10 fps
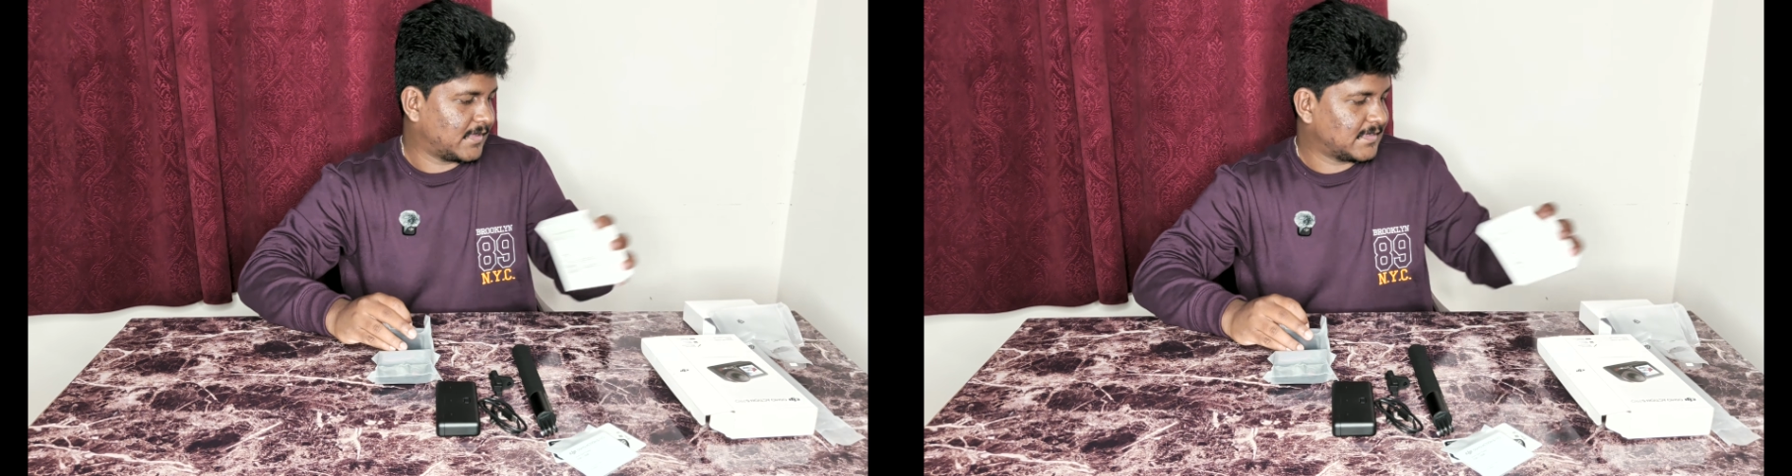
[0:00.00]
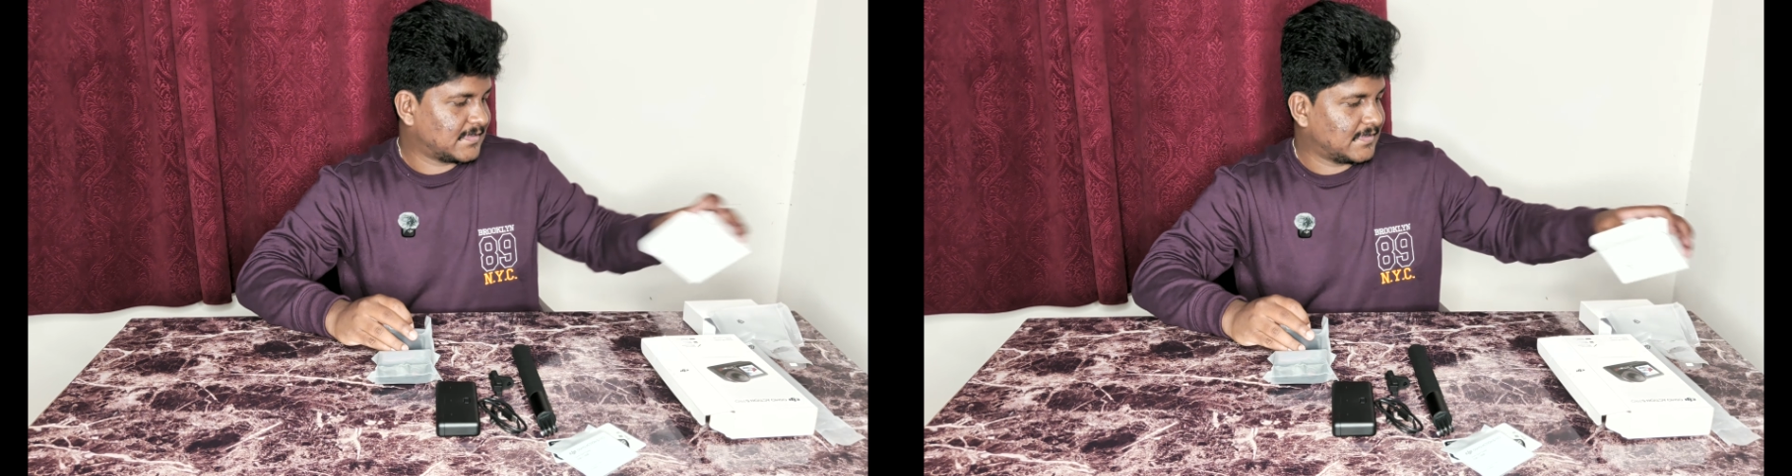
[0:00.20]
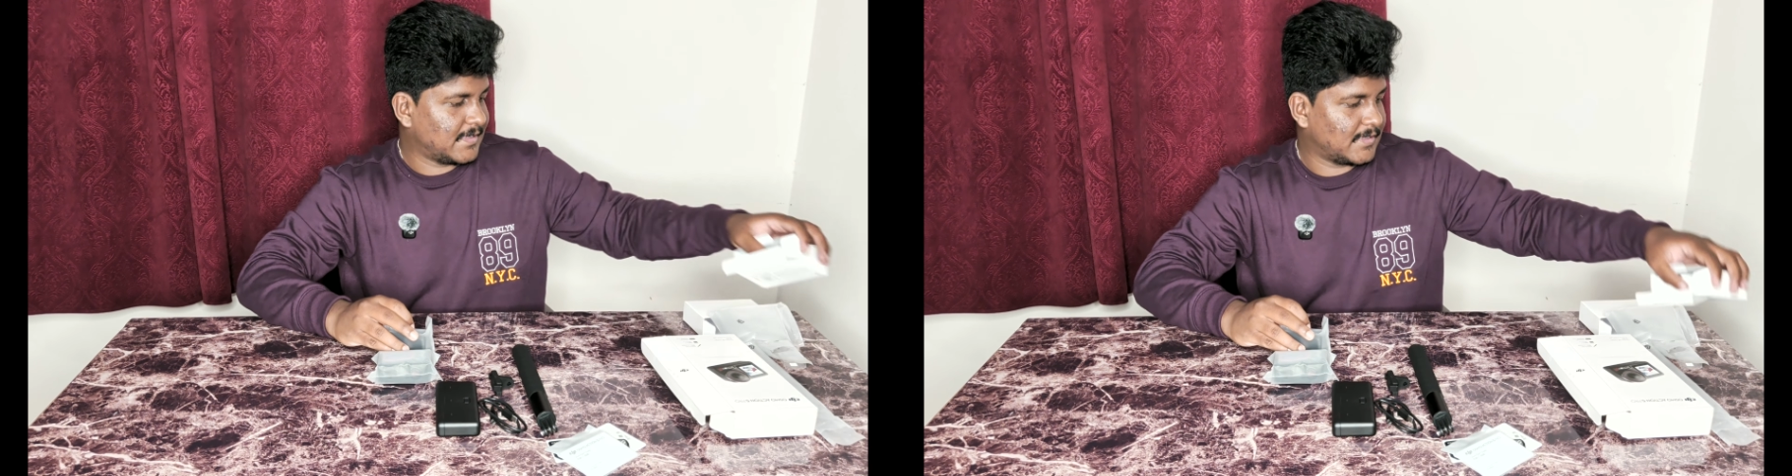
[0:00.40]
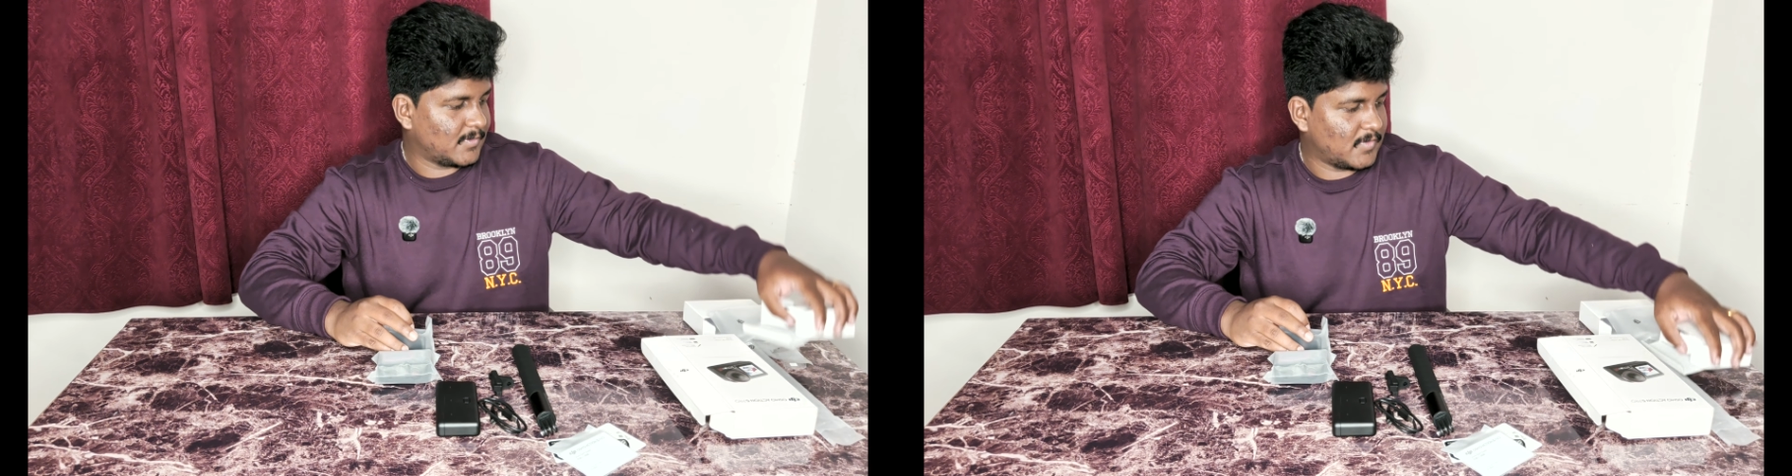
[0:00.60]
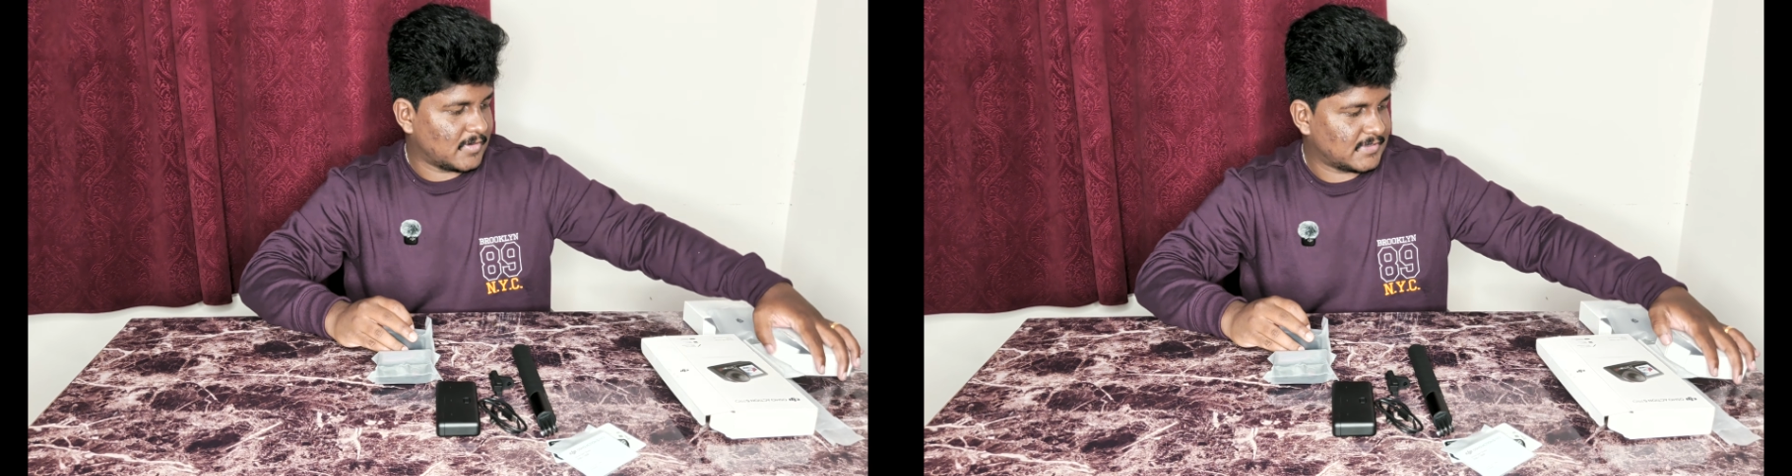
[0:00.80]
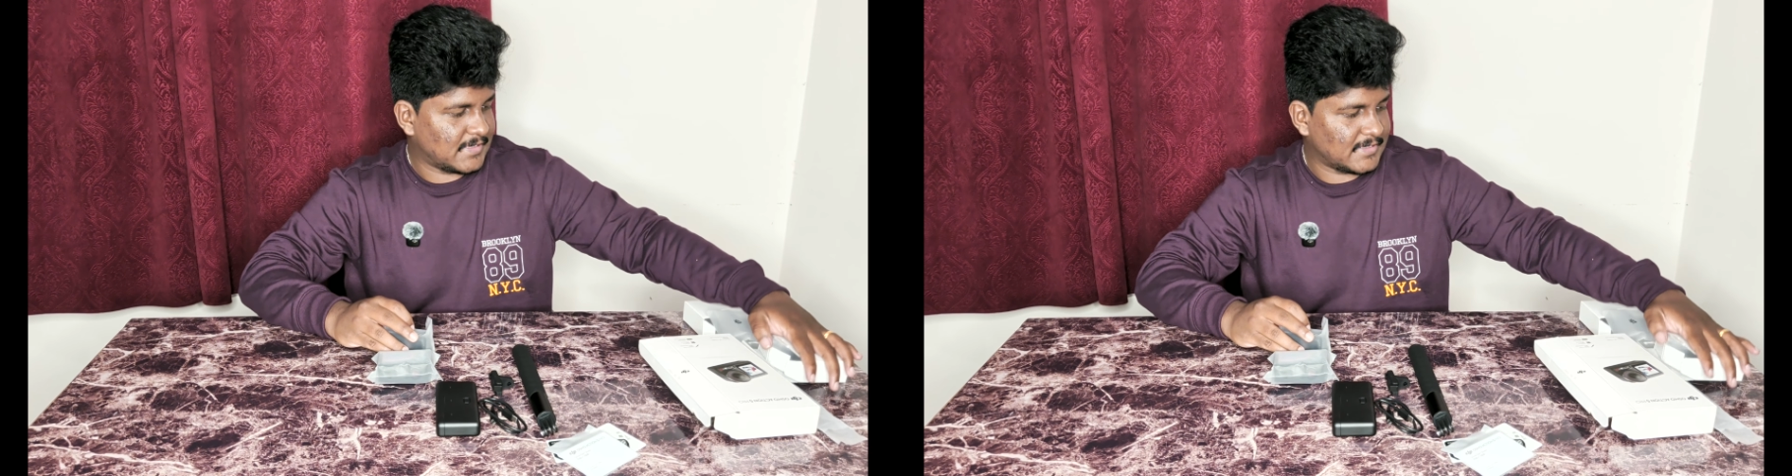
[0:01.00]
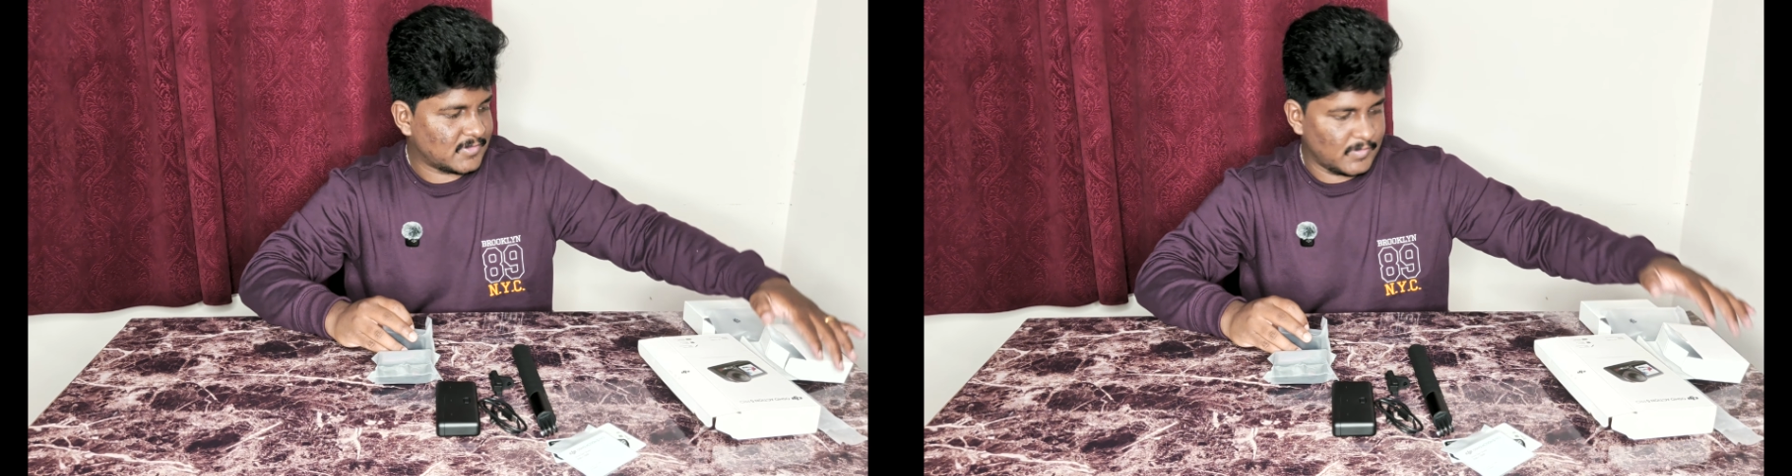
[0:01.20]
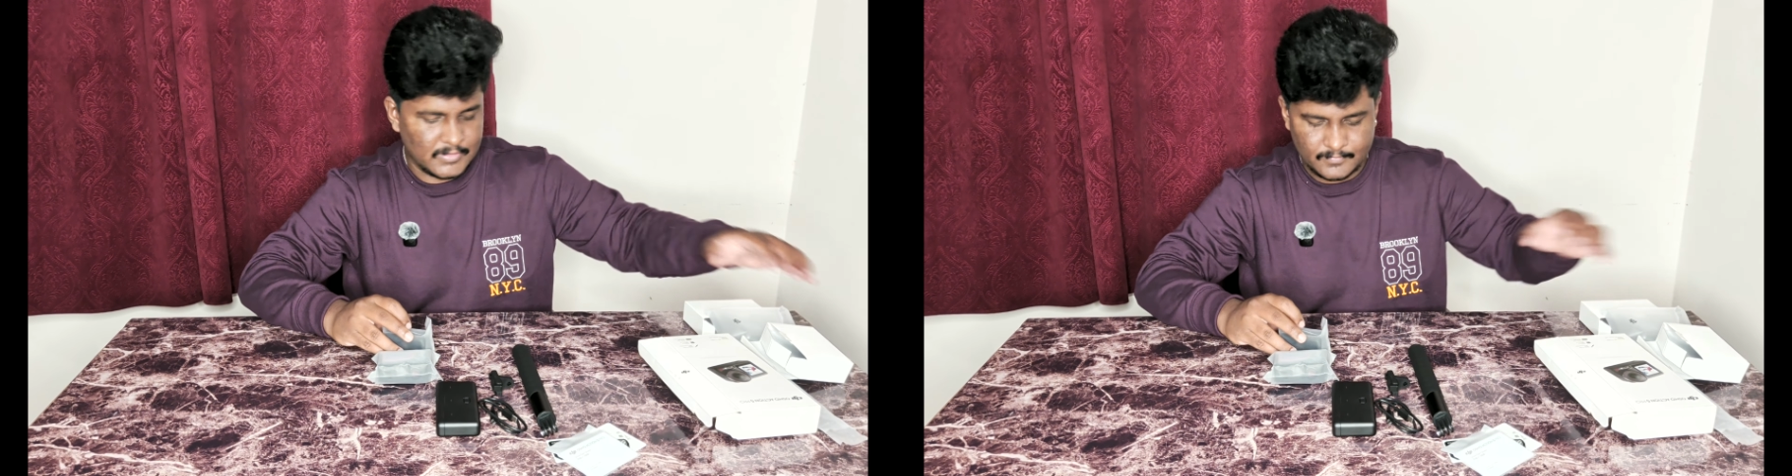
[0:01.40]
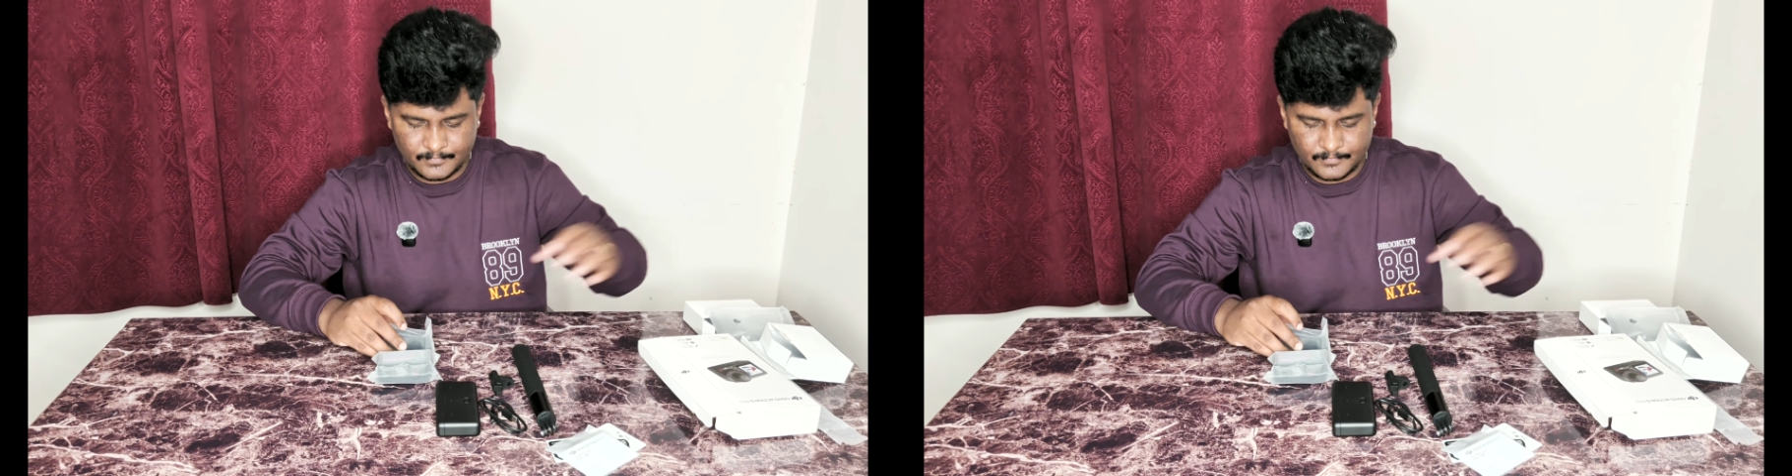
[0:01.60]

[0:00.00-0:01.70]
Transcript: things in the other box as well.